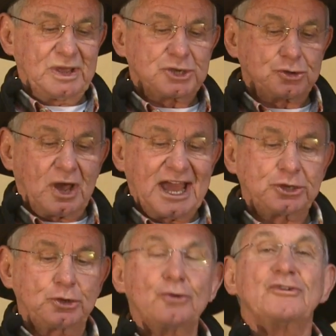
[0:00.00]
try
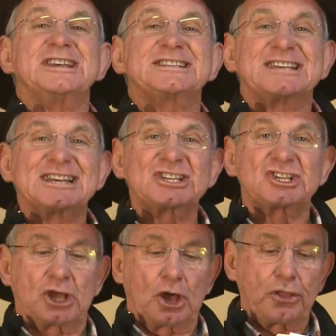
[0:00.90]
to
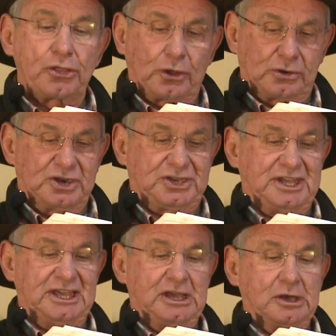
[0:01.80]
resist
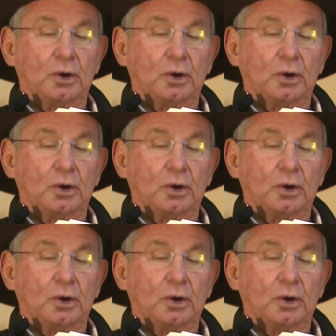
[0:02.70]
authority